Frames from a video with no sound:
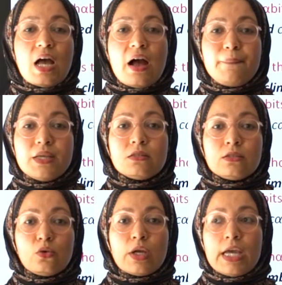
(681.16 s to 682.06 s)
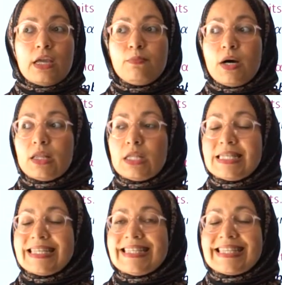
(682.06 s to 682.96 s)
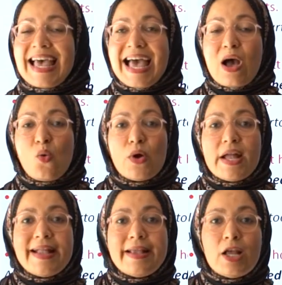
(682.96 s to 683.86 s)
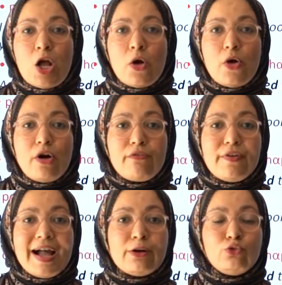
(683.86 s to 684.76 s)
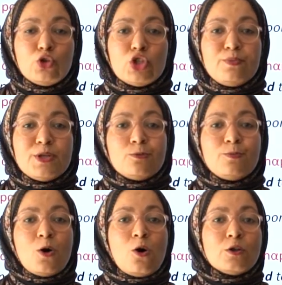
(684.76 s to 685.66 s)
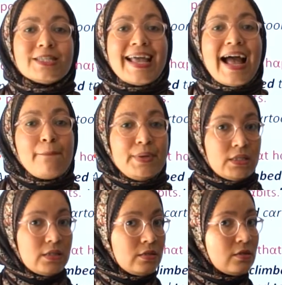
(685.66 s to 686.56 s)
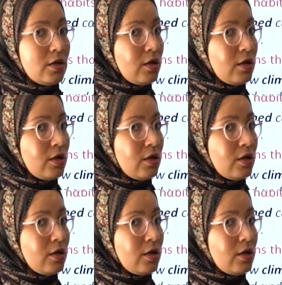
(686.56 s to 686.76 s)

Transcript: habits, okay, but this is a way of how to express past habits,